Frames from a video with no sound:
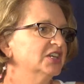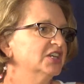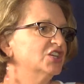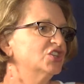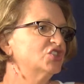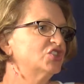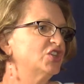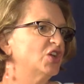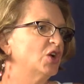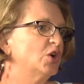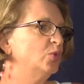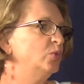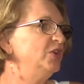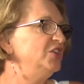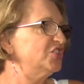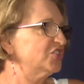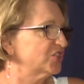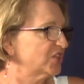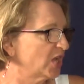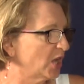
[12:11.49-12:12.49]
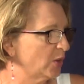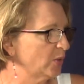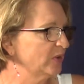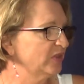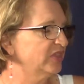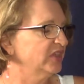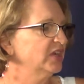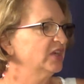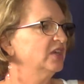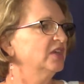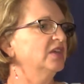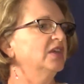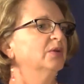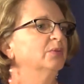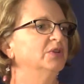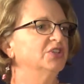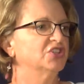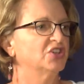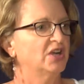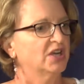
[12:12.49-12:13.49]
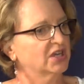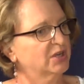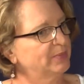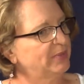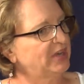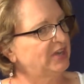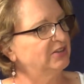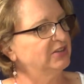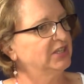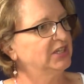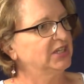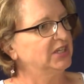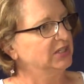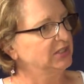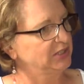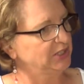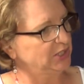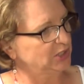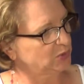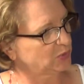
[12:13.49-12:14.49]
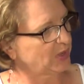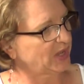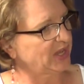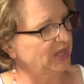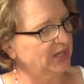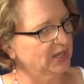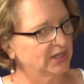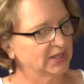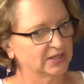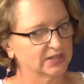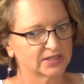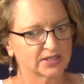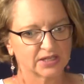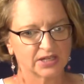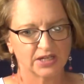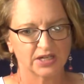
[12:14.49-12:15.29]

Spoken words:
So we just go with it, and we talk about it, and